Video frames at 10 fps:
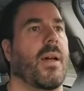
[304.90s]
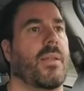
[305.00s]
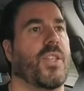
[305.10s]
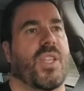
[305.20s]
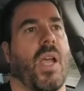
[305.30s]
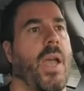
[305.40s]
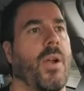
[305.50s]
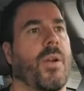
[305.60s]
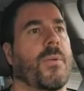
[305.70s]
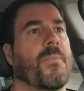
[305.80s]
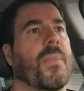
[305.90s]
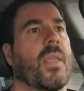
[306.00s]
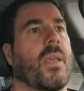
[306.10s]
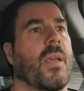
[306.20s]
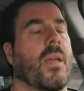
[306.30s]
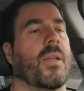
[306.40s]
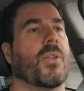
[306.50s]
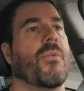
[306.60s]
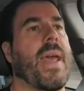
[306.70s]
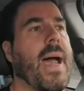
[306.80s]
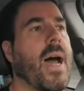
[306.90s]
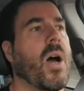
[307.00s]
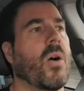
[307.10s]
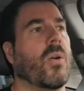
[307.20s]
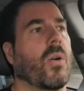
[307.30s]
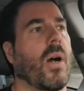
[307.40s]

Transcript: just tired. So now